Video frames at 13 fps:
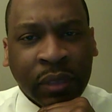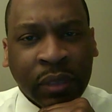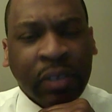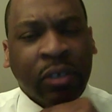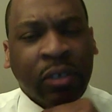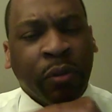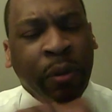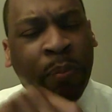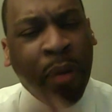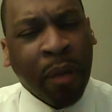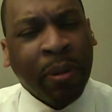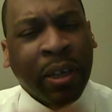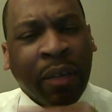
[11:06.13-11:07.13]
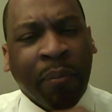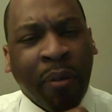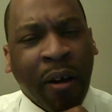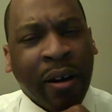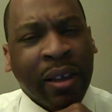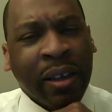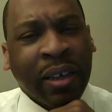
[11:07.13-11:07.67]
It's the Republican
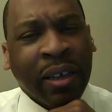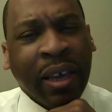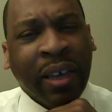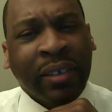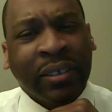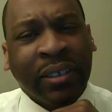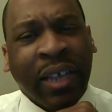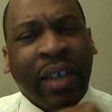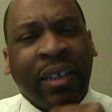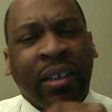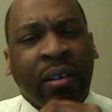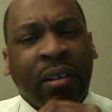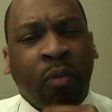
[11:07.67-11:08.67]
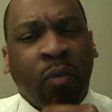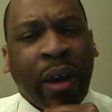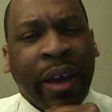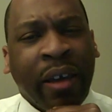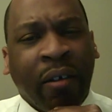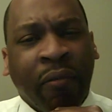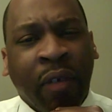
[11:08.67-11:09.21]
Party, again, standing in the
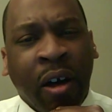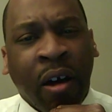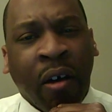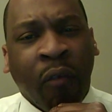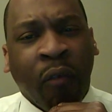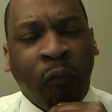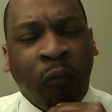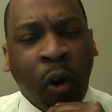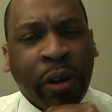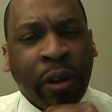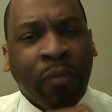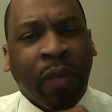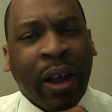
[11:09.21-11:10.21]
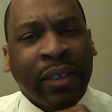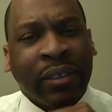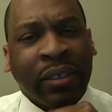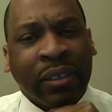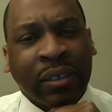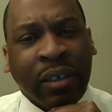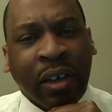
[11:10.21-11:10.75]
way of voting rights
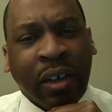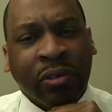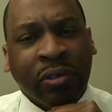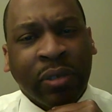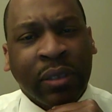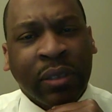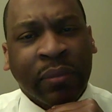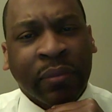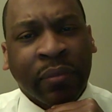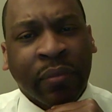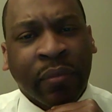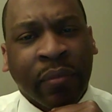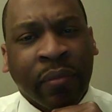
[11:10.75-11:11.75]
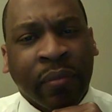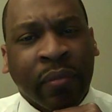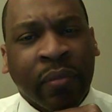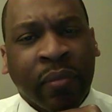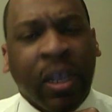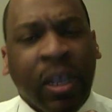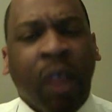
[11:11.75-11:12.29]
in this country.
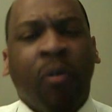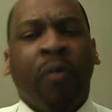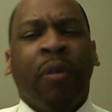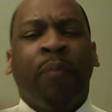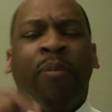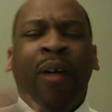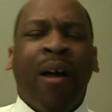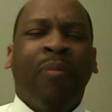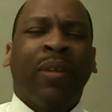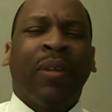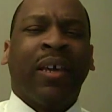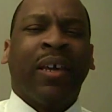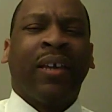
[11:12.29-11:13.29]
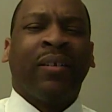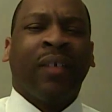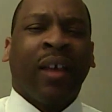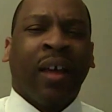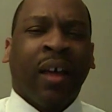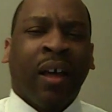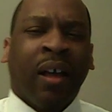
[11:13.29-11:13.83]
There were Republican
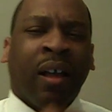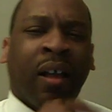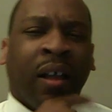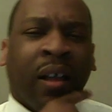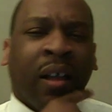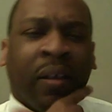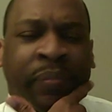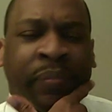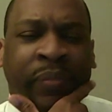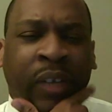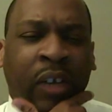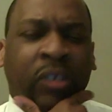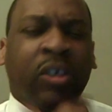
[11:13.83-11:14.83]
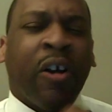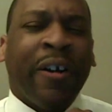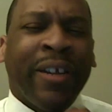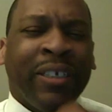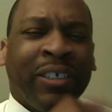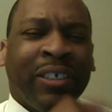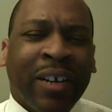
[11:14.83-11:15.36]

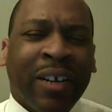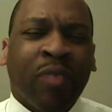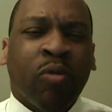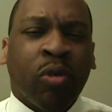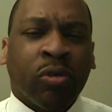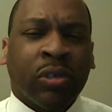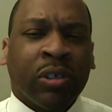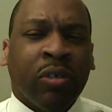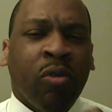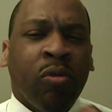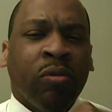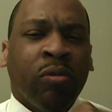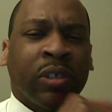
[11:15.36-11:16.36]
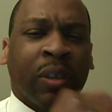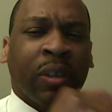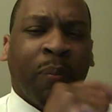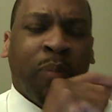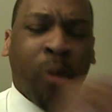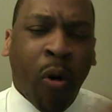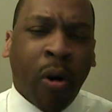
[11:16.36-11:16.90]
attorney generals who
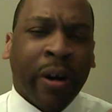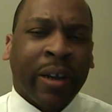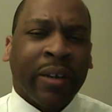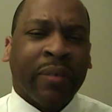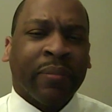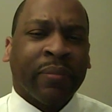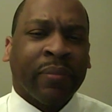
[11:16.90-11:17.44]
supported